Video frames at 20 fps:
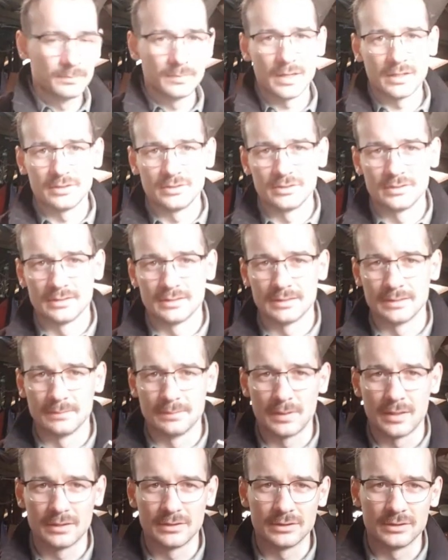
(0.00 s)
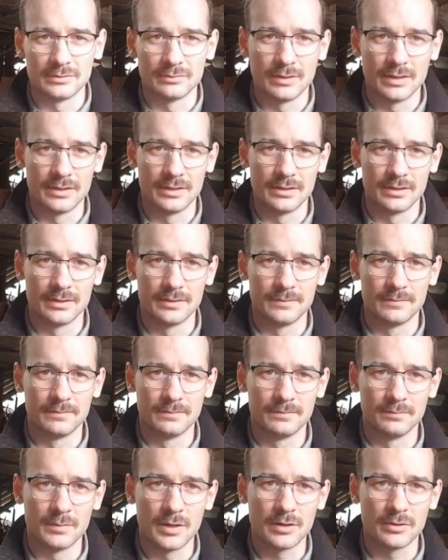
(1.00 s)
punches to punch where the
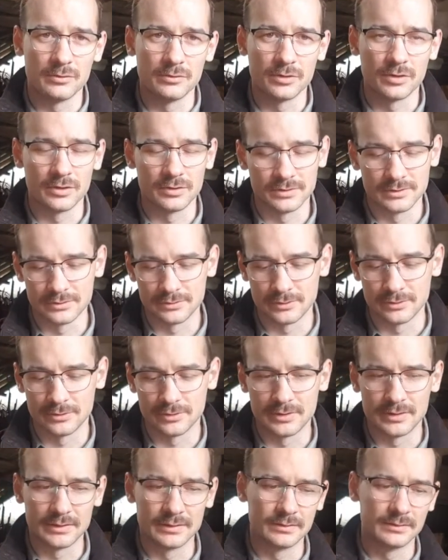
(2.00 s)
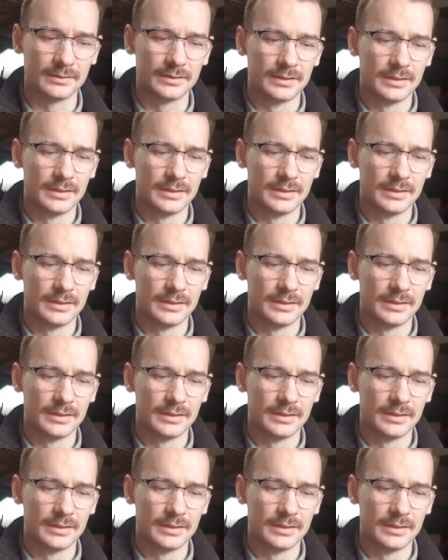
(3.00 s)
buckle goes through, and